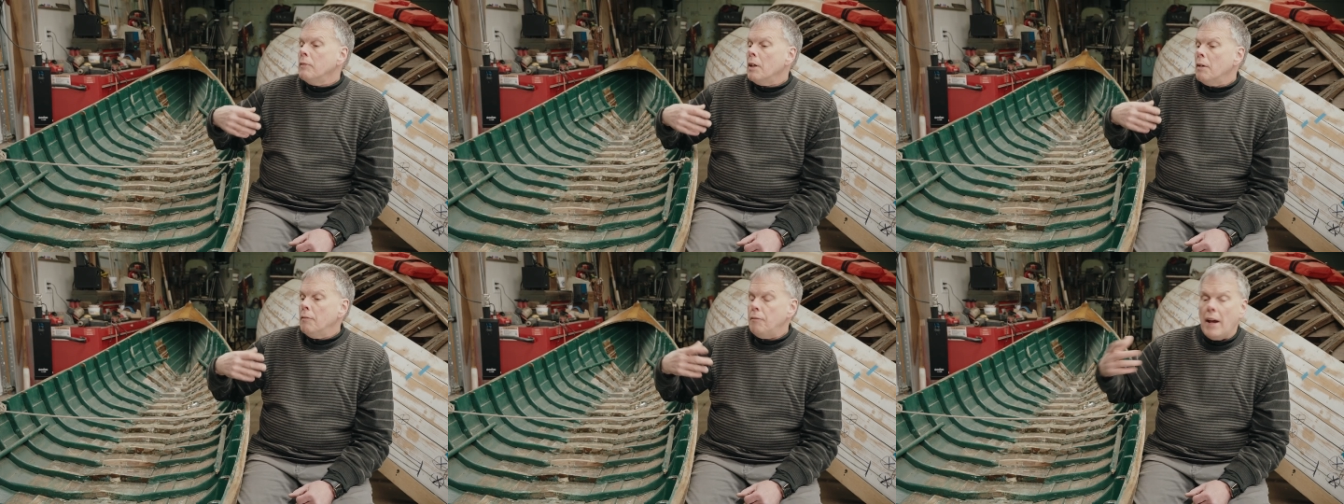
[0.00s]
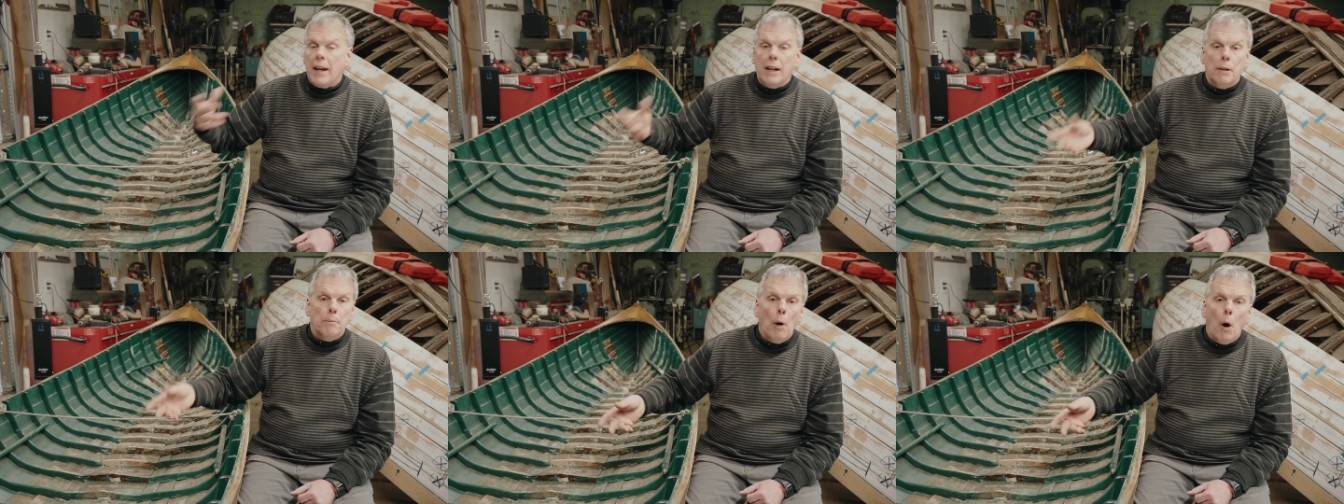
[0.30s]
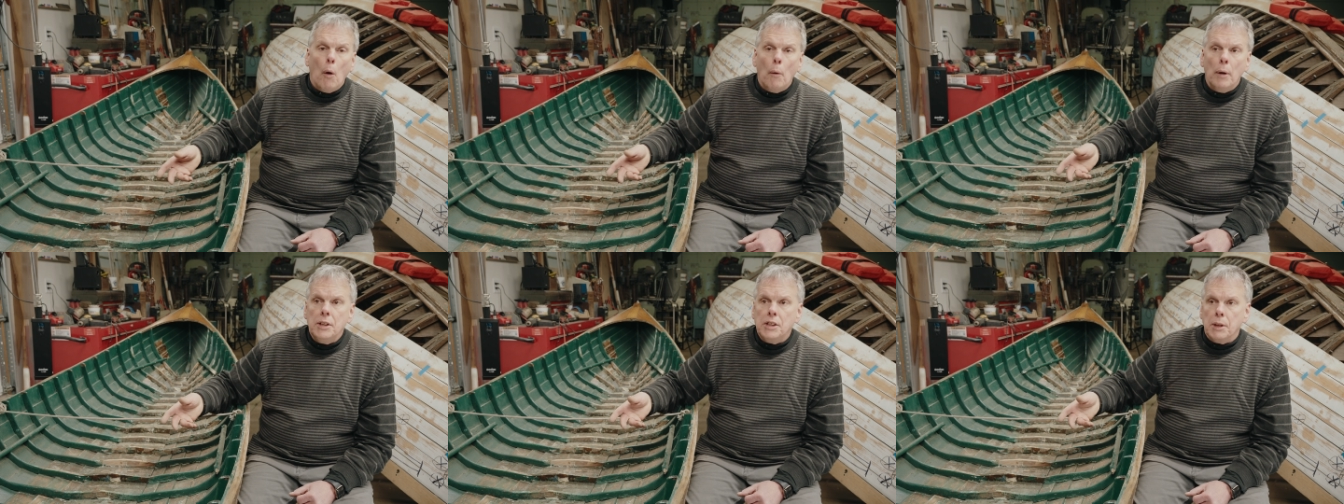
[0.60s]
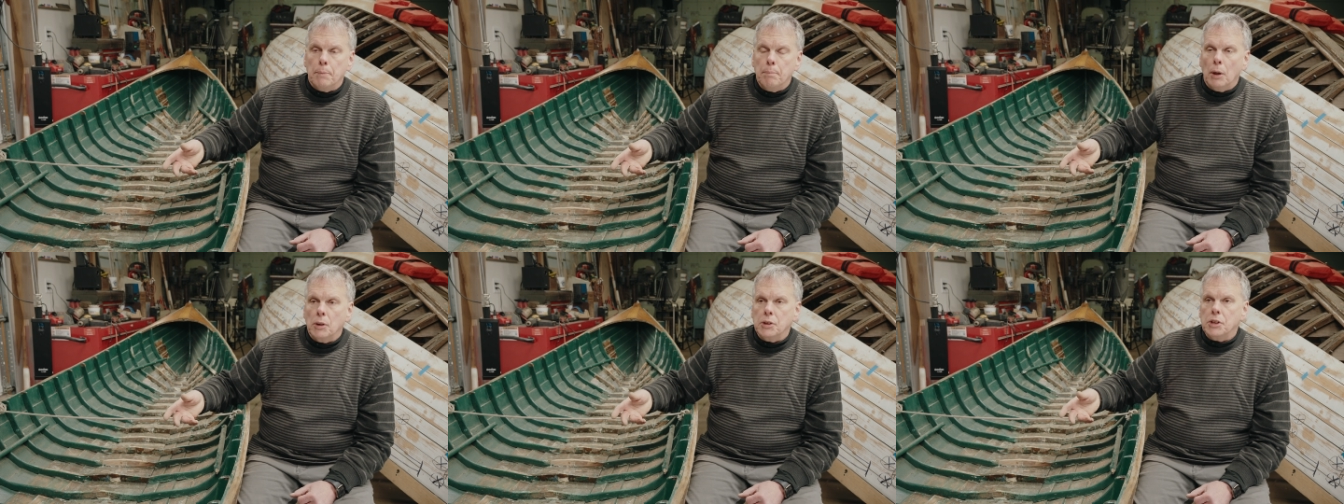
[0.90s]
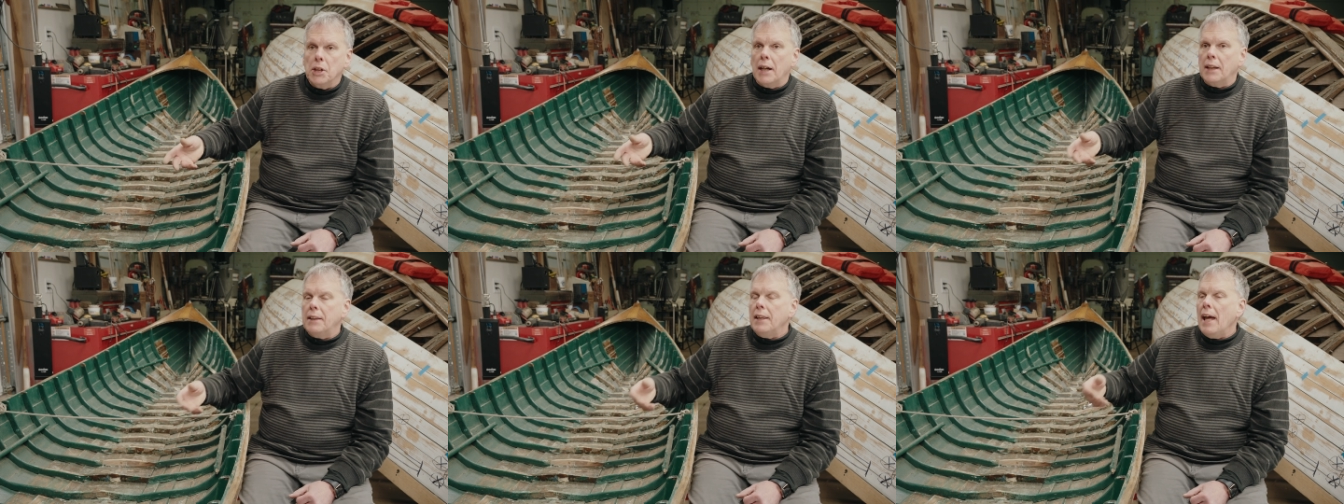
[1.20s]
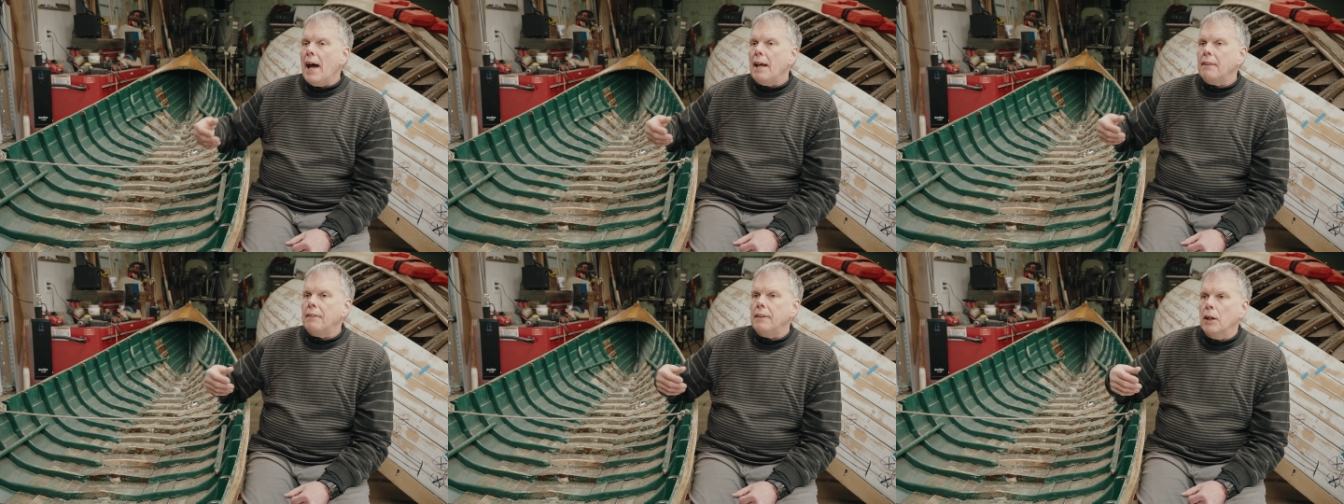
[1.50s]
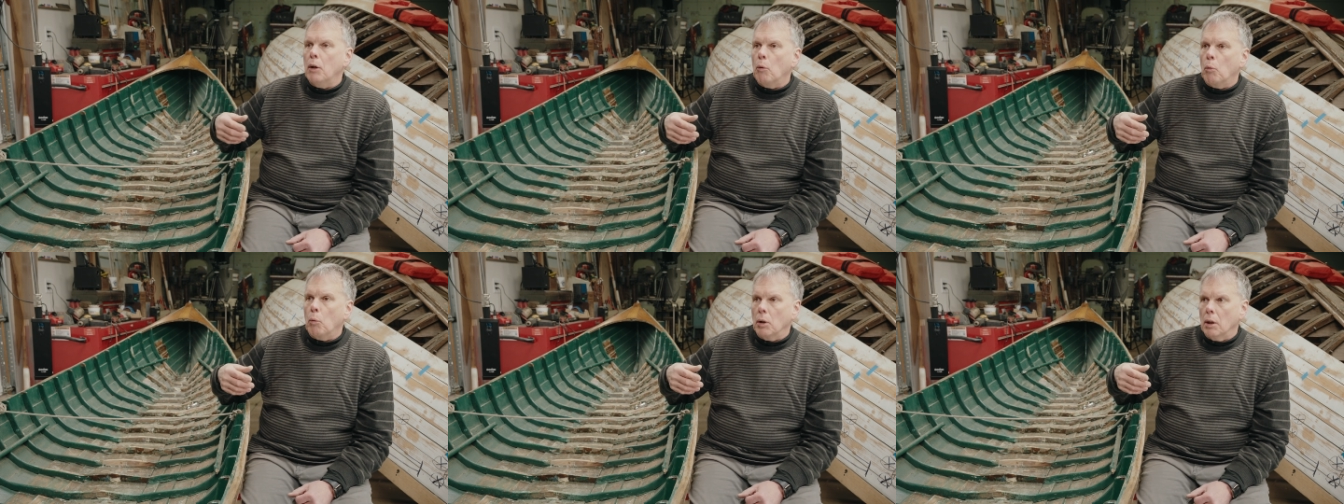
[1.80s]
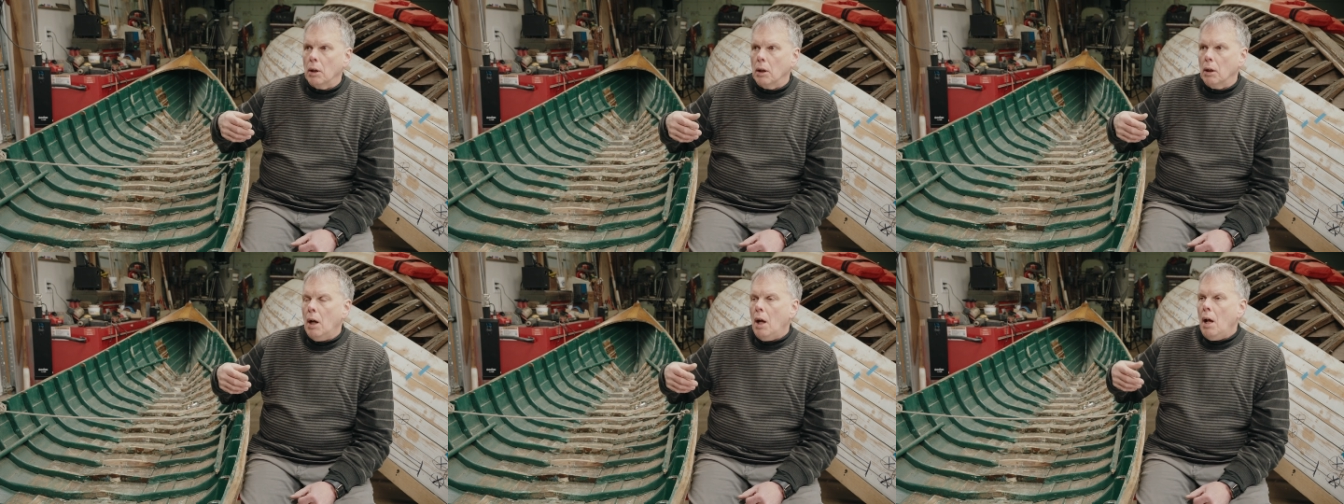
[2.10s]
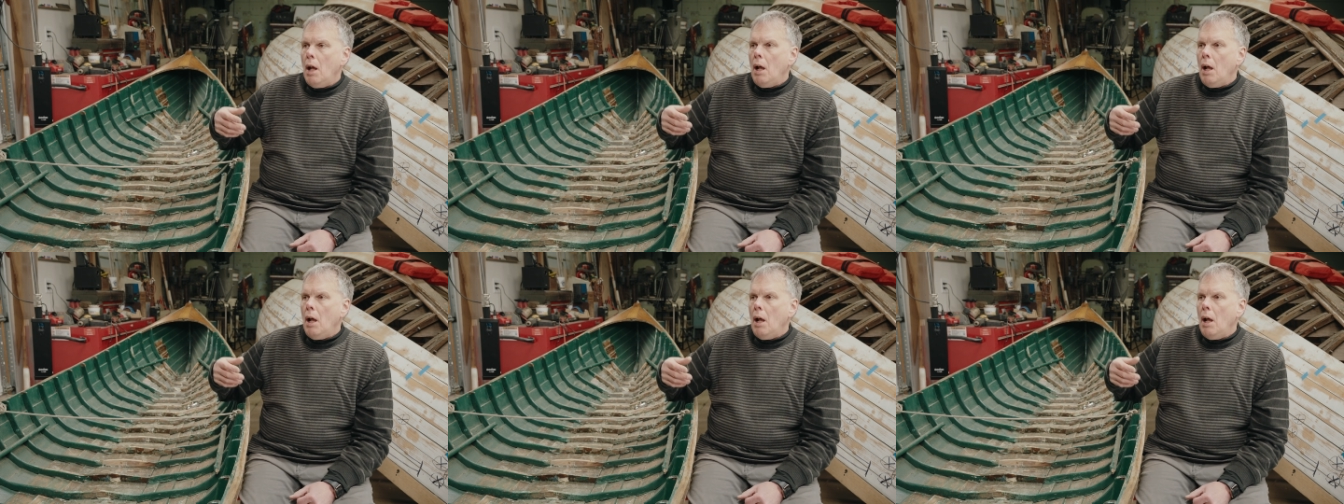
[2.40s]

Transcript: Fay and Bowens and boats like that were